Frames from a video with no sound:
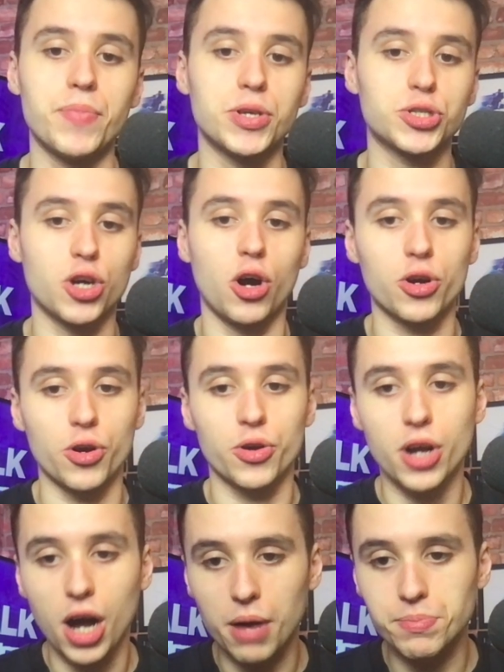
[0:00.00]
The Chicago
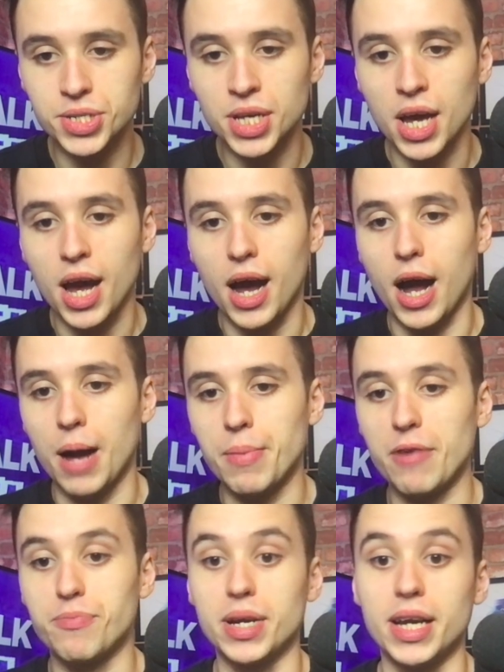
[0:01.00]
Cubs
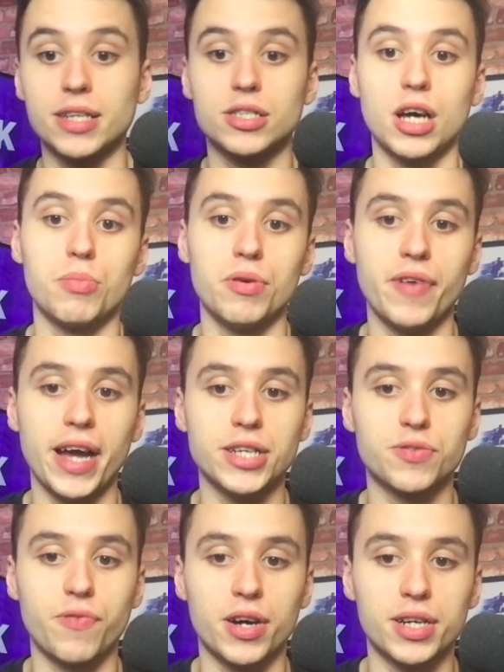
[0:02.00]
have been linked up with hedge
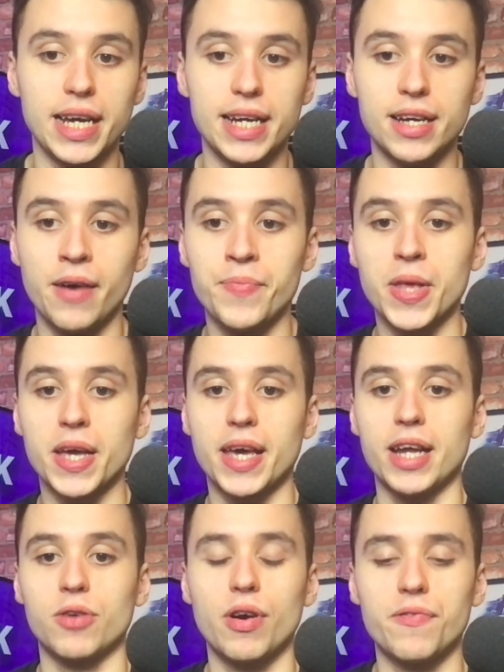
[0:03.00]
fund leader
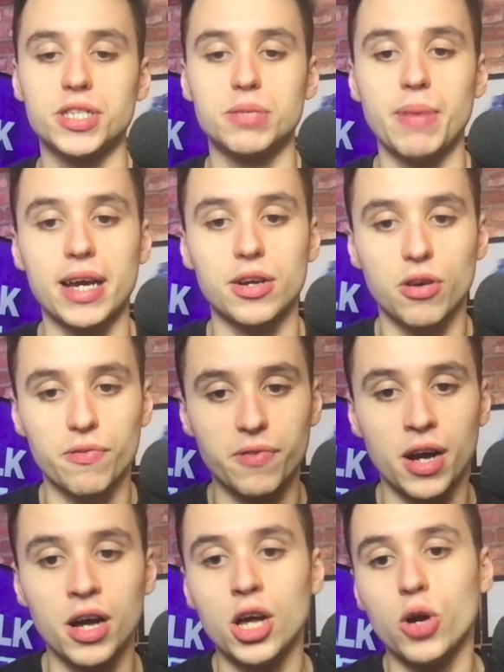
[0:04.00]
Ken Griffin to make an offer.